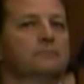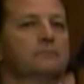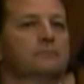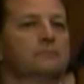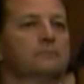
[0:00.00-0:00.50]

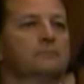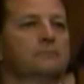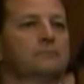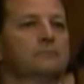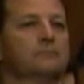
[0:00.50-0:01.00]

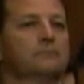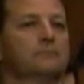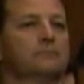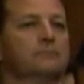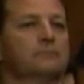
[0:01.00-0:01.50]

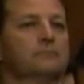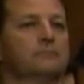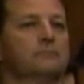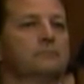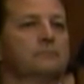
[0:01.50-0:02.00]

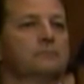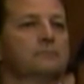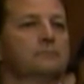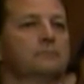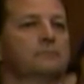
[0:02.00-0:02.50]

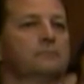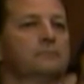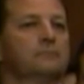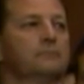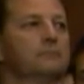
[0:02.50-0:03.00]

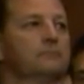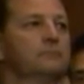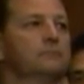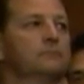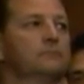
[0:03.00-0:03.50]

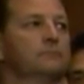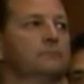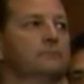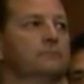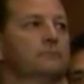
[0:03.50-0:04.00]

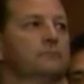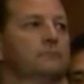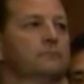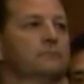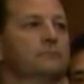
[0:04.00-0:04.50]

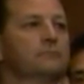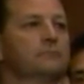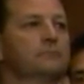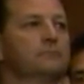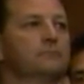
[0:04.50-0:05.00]

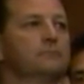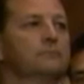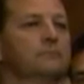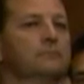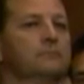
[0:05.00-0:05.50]

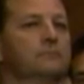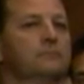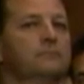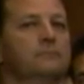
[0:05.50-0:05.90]
No words are spoken by the person on screen.